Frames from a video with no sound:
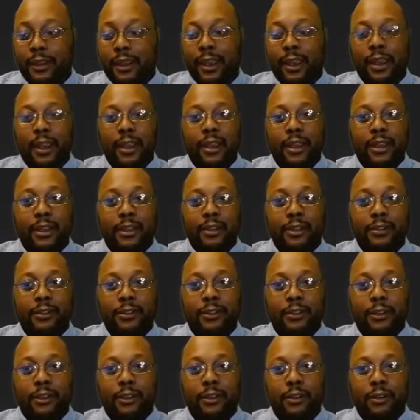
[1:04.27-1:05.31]
And
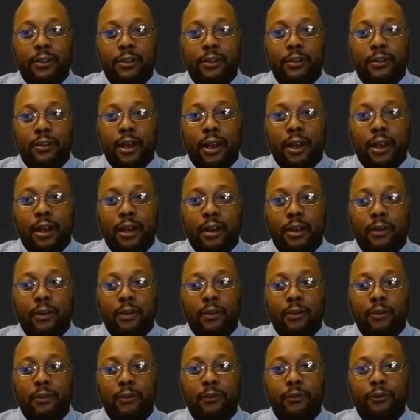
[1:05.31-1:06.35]
so
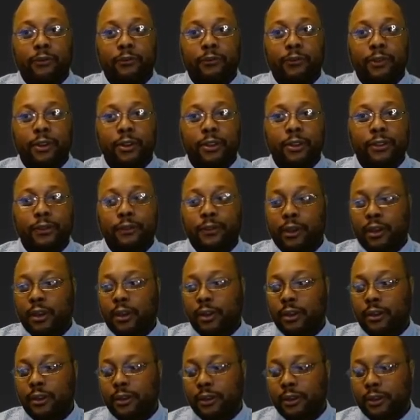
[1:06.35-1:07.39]
first of
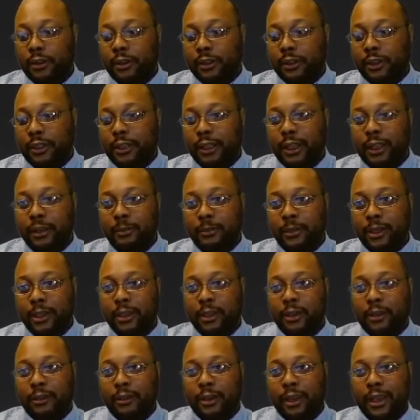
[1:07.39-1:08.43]
all, let me
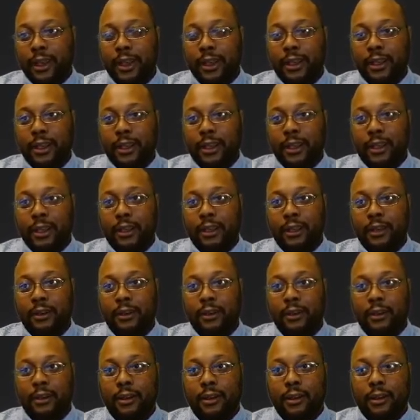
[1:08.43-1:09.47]
go ahead and
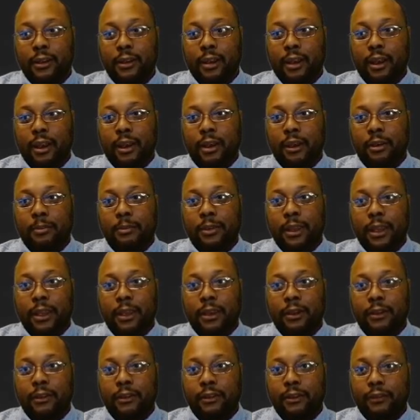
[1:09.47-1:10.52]
make
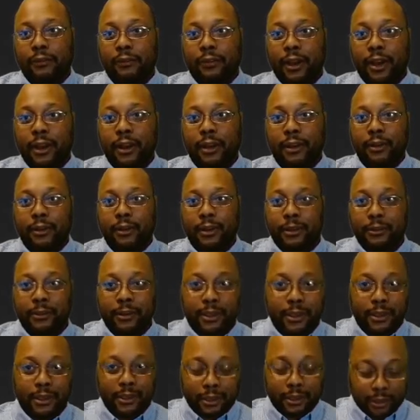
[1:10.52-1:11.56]
a new file. I'm
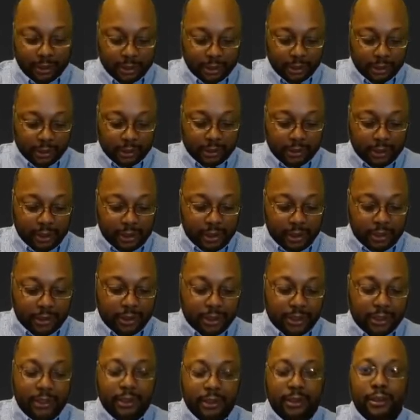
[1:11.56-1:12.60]
going to call
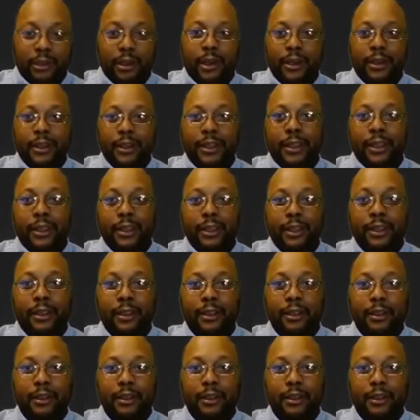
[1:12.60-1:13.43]
it logging.js.